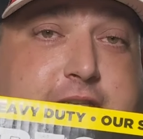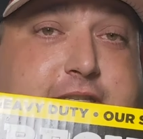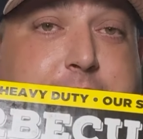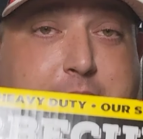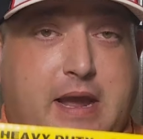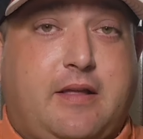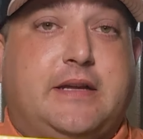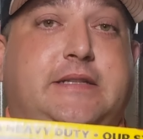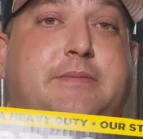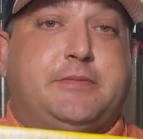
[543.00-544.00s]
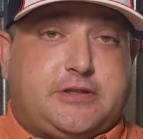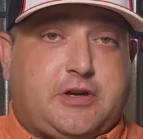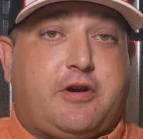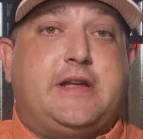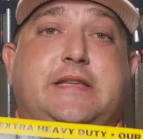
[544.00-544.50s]
this and mail it to
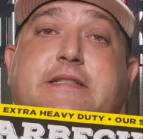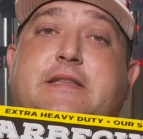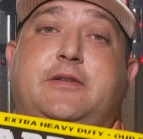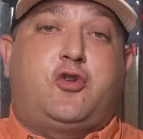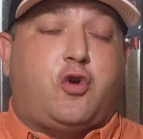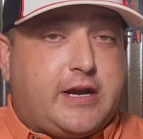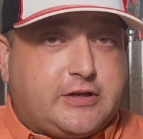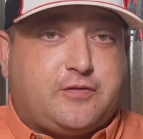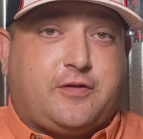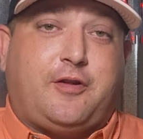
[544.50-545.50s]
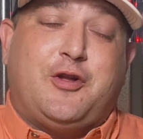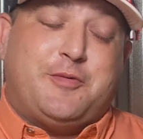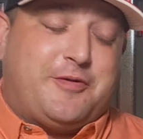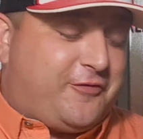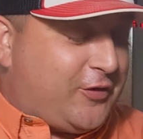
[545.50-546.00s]
Missouri. This is the greatest
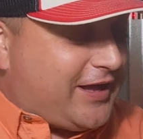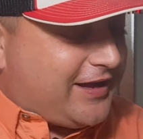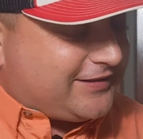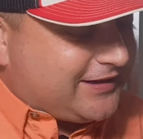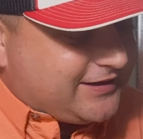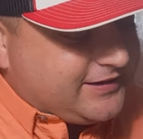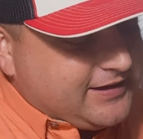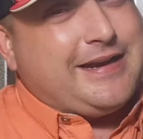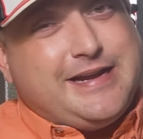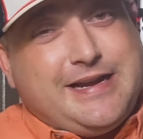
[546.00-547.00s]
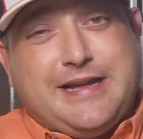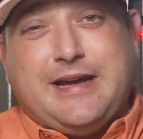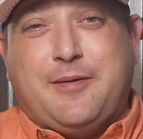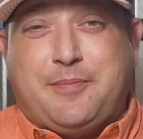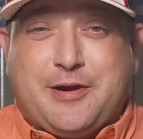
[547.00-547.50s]
aluminum foil out there. I need
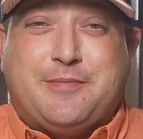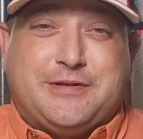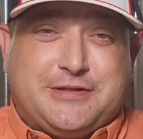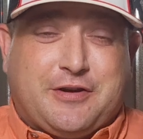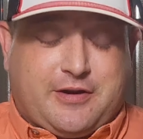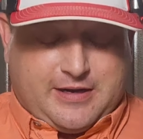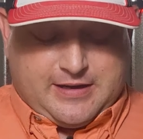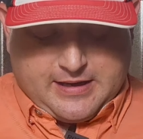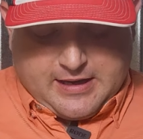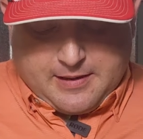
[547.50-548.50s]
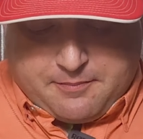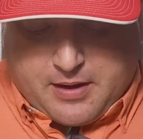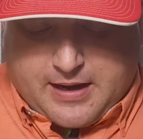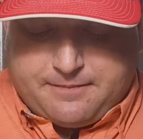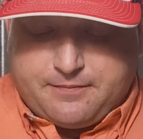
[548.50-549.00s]
it up here in Missouri.
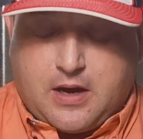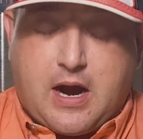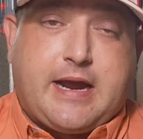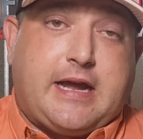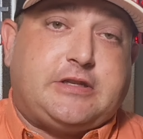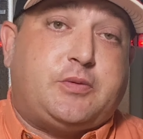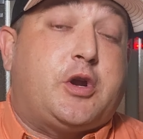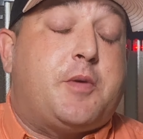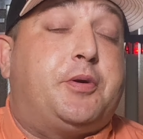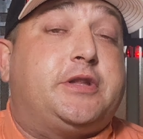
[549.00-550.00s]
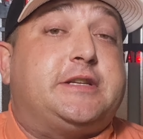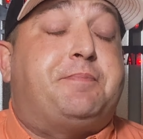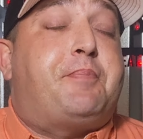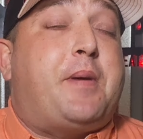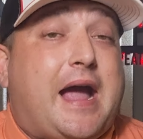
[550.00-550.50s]
But, all right, guys, so we're gonna put this
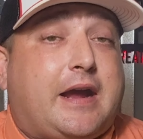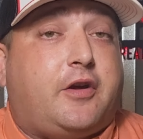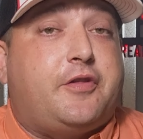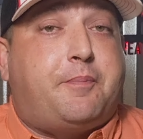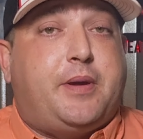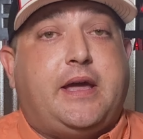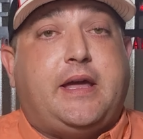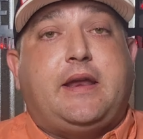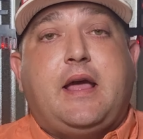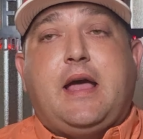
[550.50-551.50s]
back on the pit.